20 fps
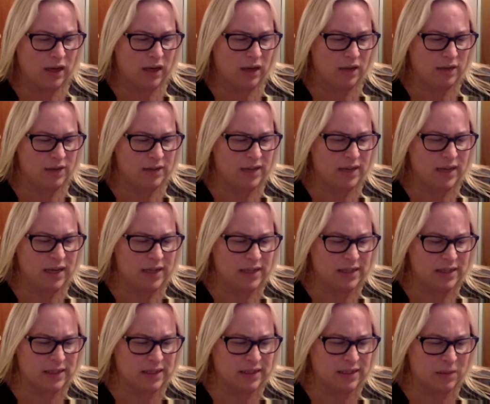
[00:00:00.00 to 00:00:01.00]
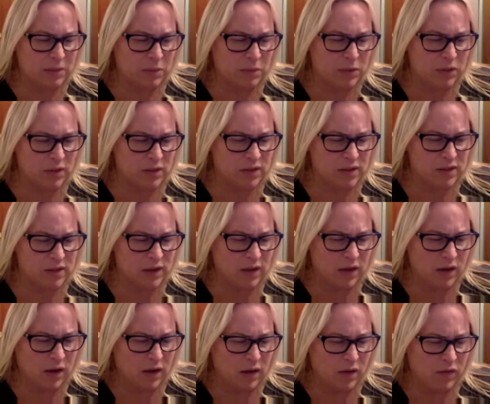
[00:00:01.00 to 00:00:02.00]
signs and symbols
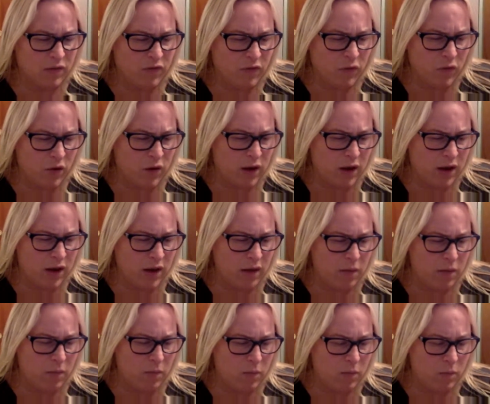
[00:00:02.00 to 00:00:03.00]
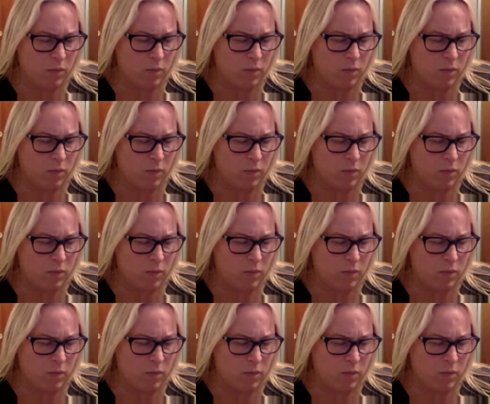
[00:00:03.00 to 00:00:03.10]
for that